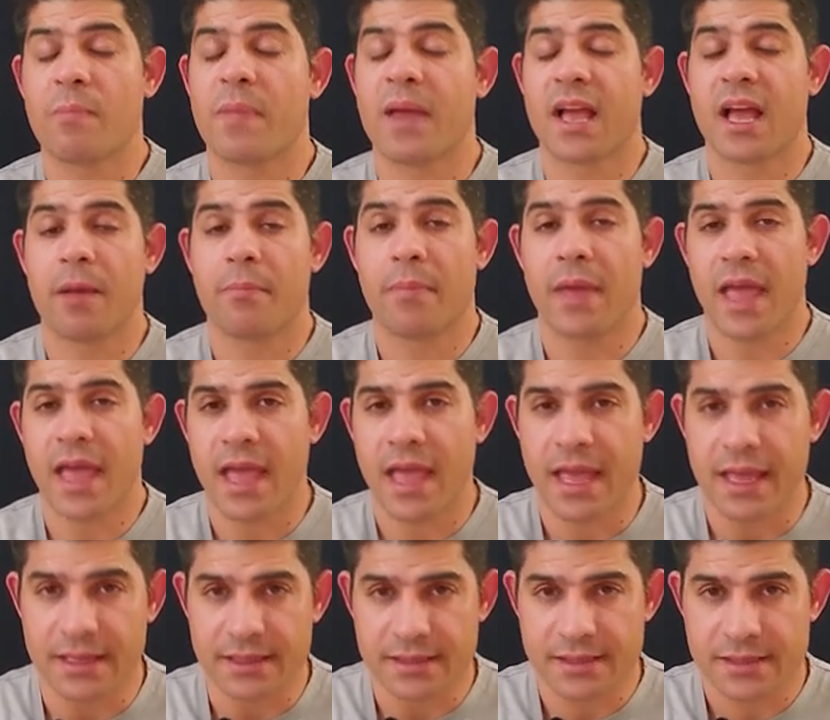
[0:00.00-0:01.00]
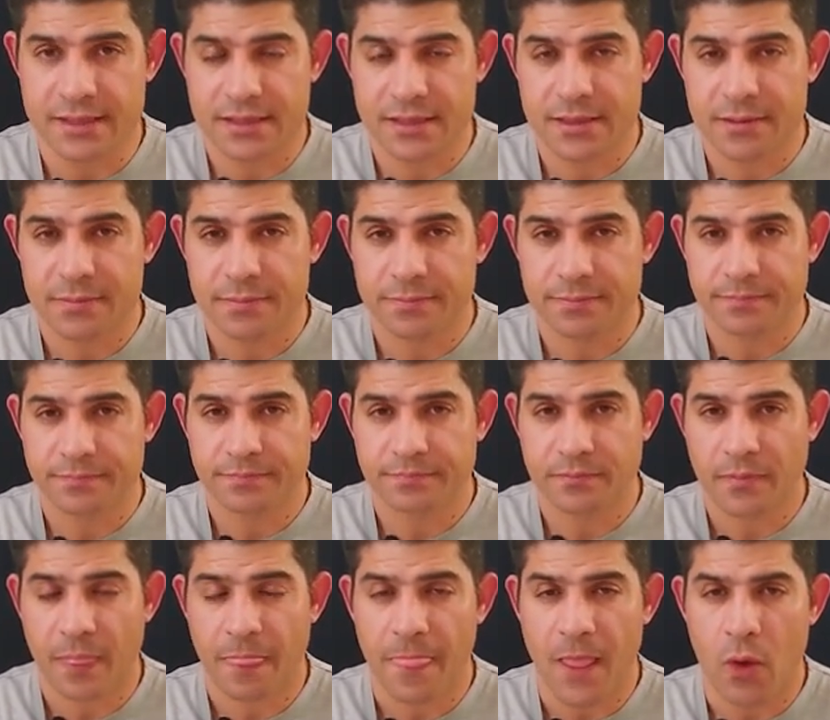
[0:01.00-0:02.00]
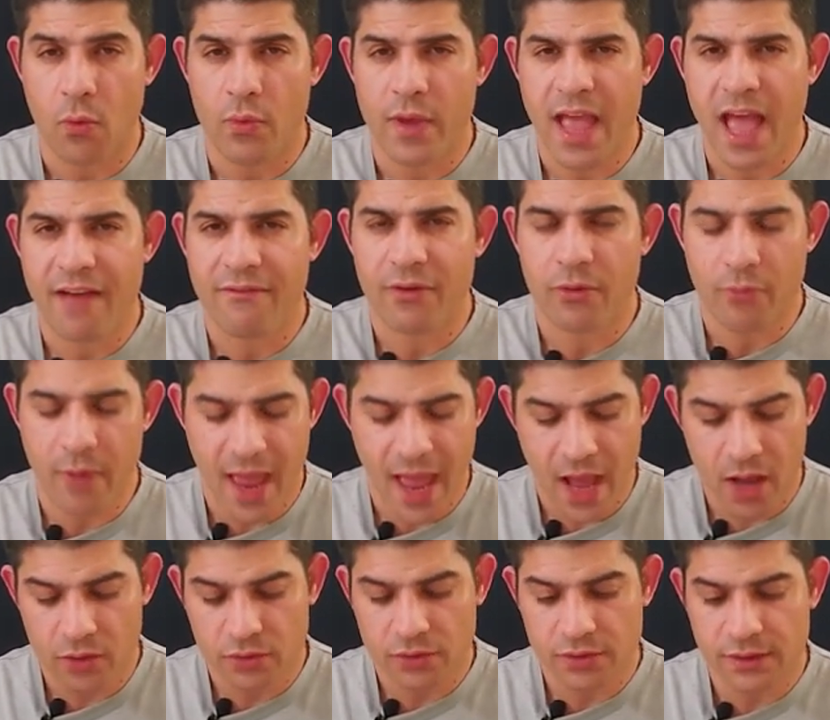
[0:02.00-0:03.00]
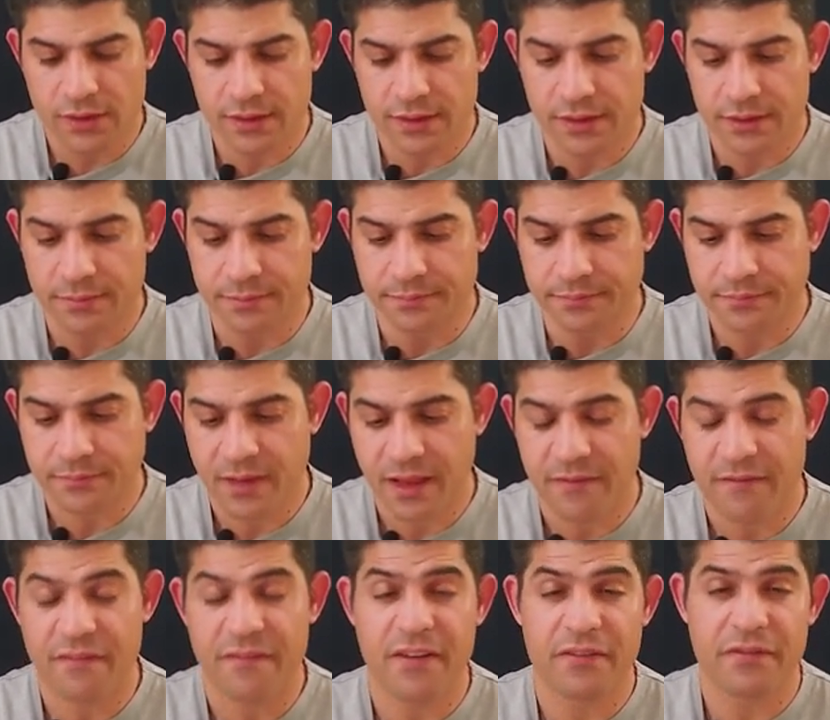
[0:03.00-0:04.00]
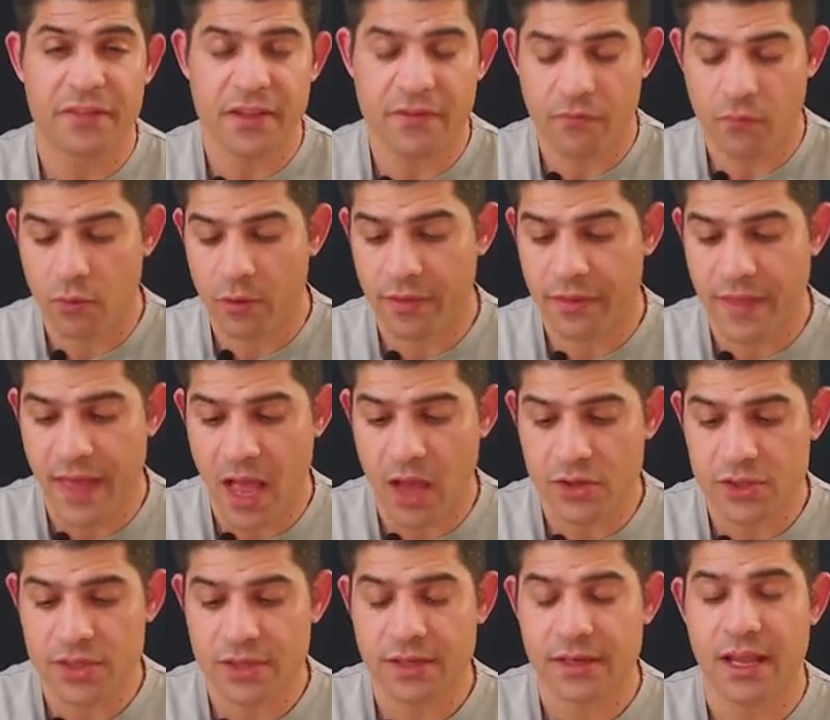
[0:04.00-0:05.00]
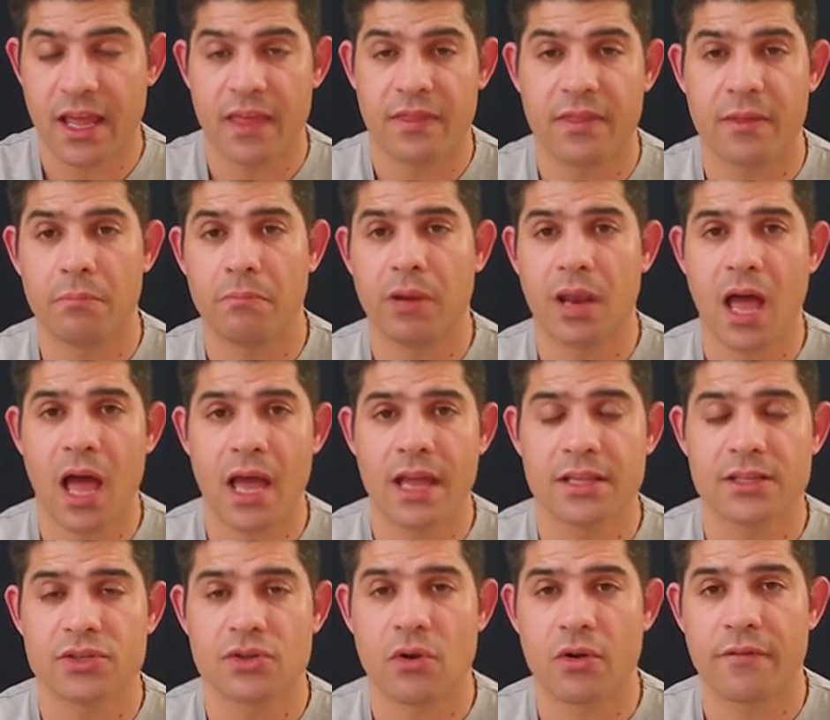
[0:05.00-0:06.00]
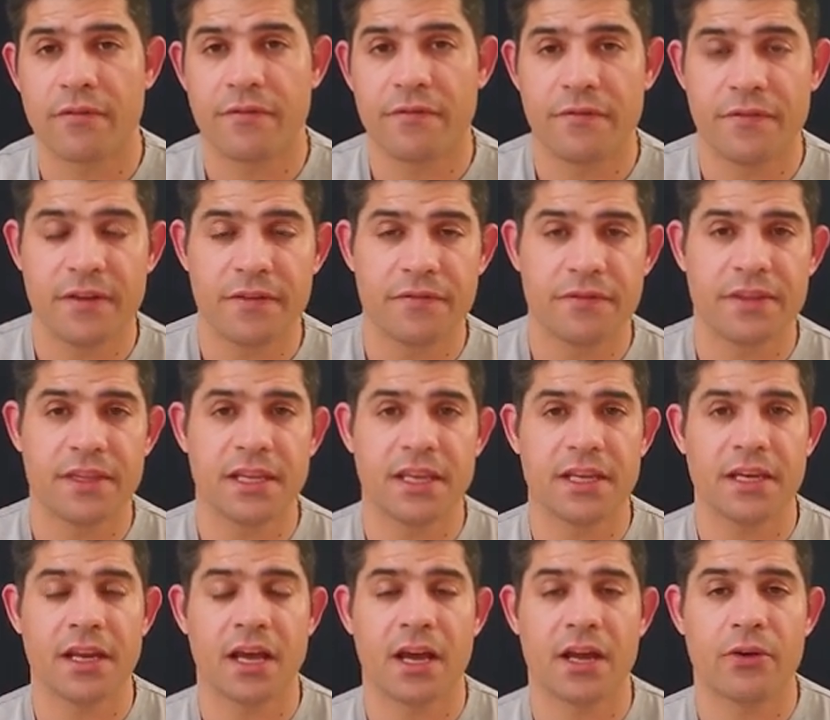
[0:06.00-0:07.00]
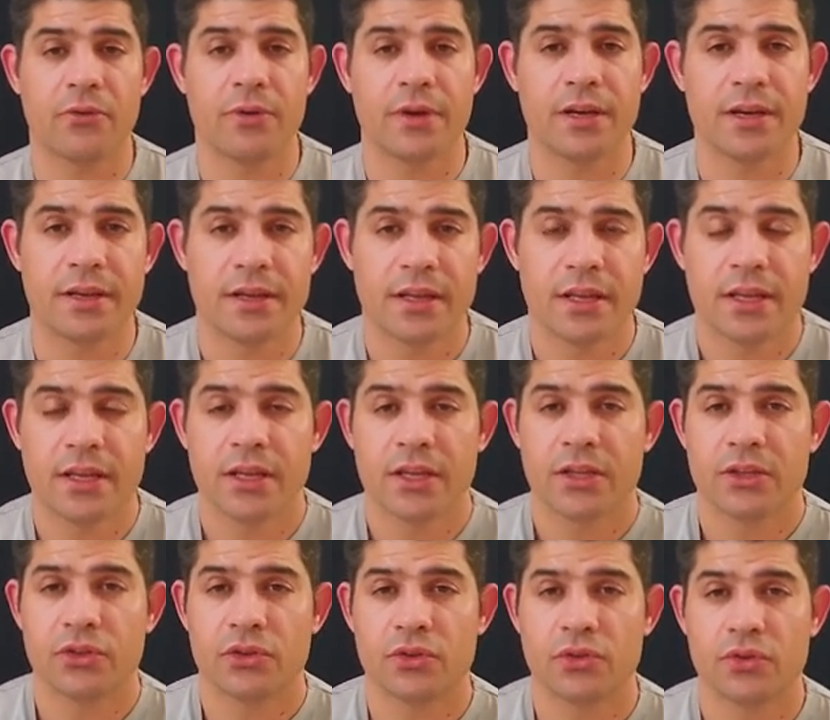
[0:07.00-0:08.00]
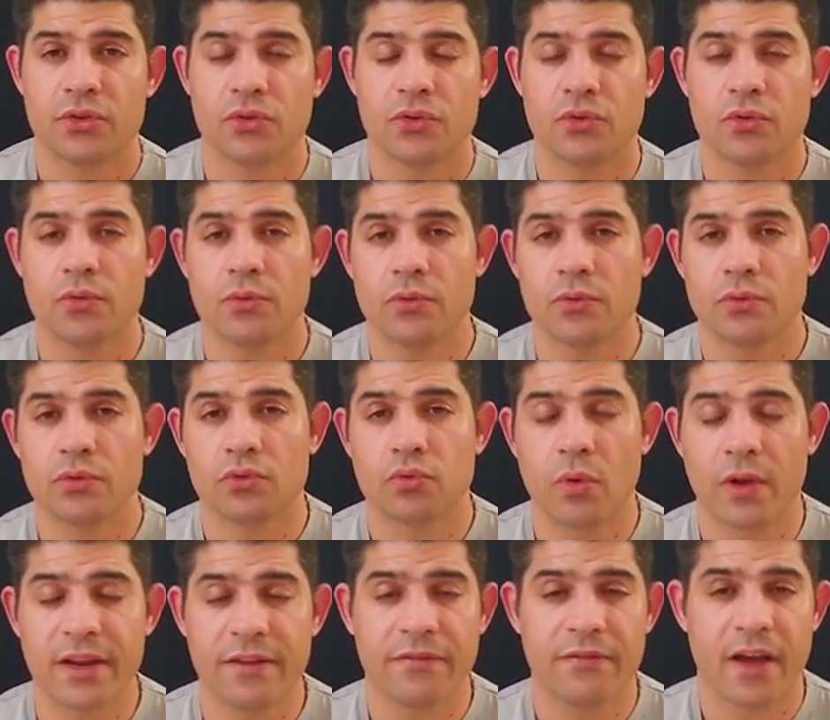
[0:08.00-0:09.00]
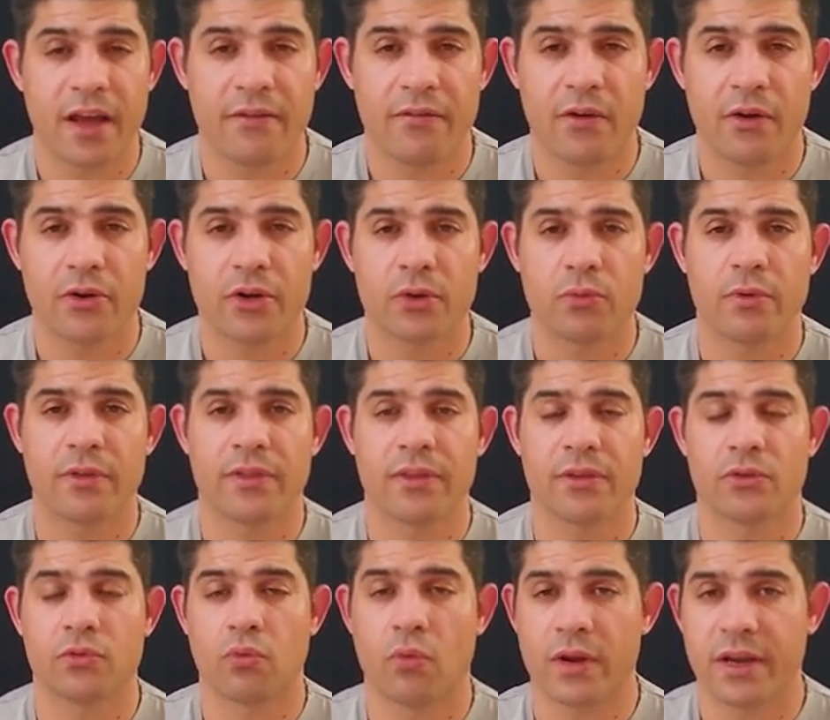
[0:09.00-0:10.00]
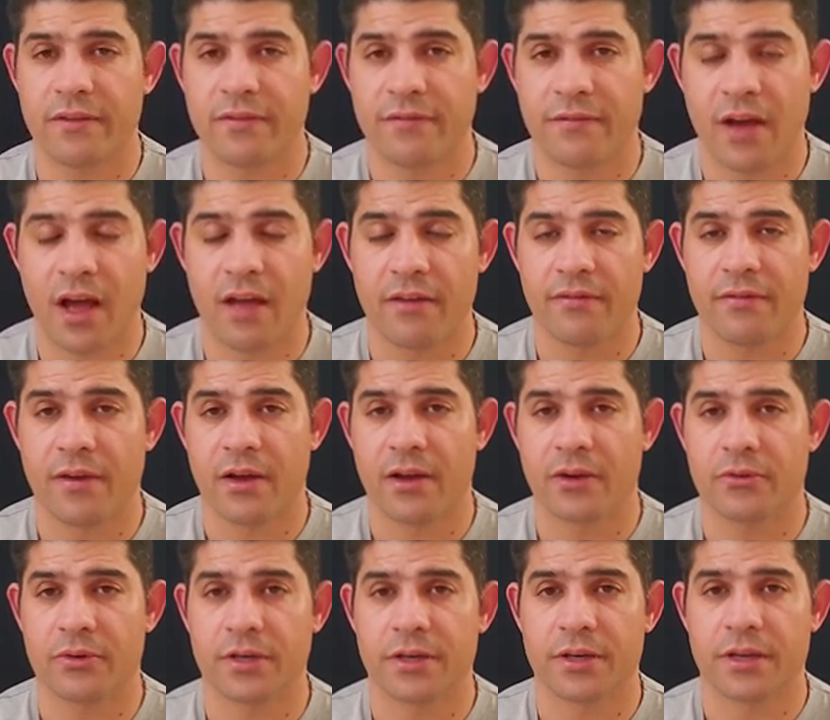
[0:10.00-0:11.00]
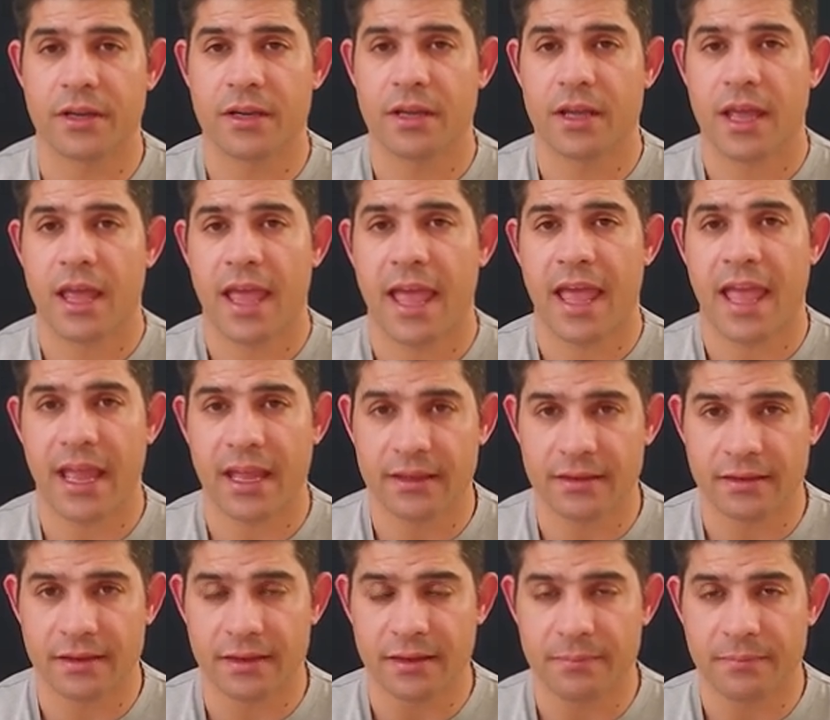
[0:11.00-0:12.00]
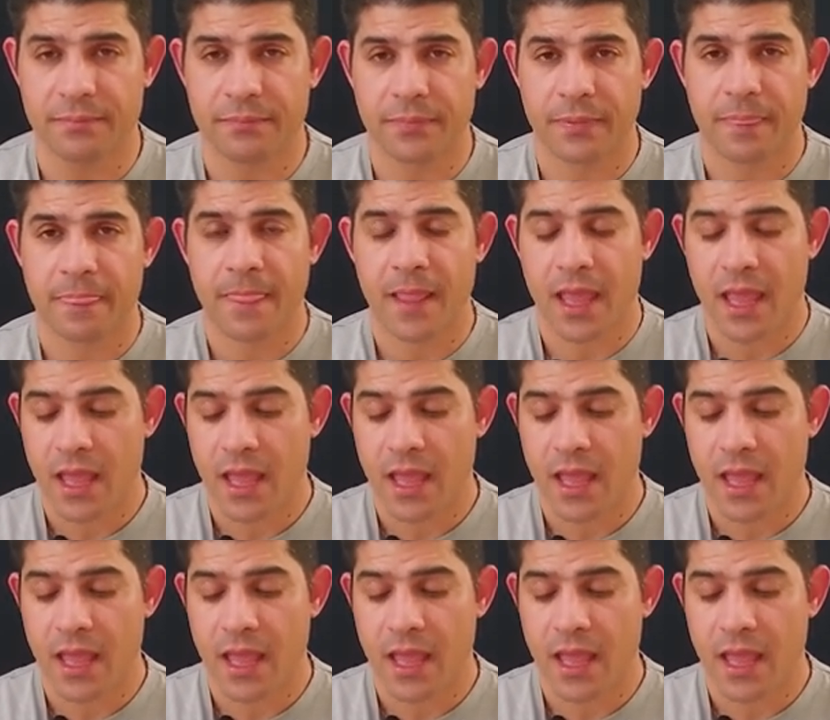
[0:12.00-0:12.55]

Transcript: Then we pick up eights. We have around 54,000, and the blinds are 1,500 to 2,500 with the 2,500 ante.